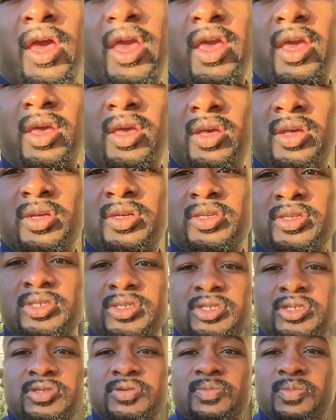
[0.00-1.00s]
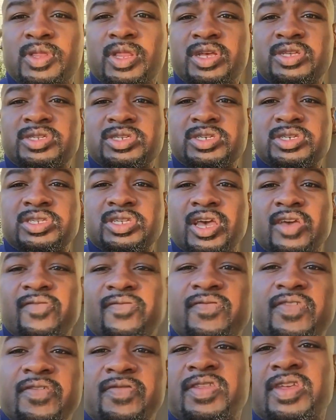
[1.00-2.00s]
is, let's just say,
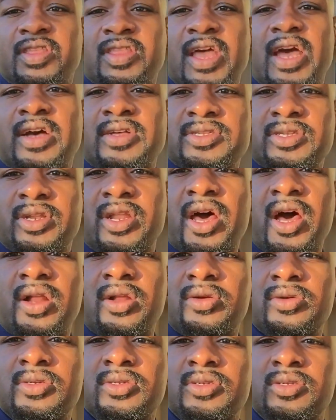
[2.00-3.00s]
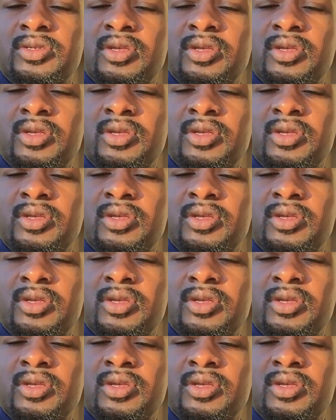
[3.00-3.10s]
$50,000,